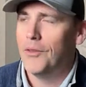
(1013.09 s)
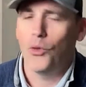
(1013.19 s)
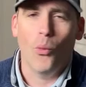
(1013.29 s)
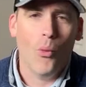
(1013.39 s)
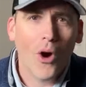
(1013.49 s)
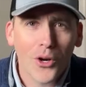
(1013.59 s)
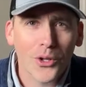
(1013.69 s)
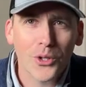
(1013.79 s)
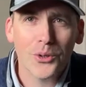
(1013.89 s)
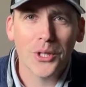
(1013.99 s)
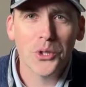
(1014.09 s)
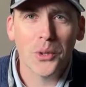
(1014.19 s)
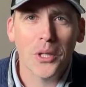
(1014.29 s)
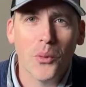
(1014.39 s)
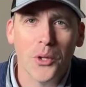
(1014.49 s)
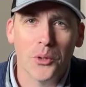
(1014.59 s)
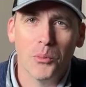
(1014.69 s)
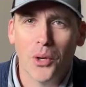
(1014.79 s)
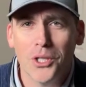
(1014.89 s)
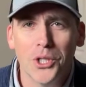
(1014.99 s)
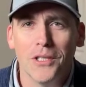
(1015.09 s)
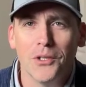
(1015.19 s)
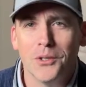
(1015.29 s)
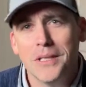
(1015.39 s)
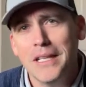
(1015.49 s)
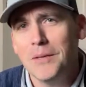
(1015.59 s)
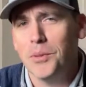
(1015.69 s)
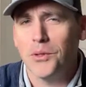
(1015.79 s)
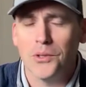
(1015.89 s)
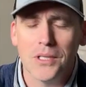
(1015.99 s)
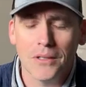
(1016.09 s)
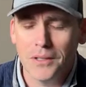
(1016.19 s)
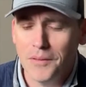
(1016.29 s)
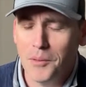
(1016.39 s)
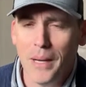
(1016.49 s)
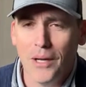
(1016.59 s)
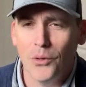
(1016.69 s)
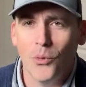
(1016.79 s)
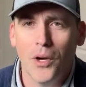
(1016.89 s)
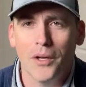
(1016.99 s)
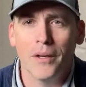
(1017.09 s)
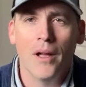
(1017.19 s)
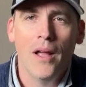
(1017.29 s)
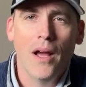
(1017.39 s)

the water you can drink while you're brushing your teeth, but they'll still leave you bottled water.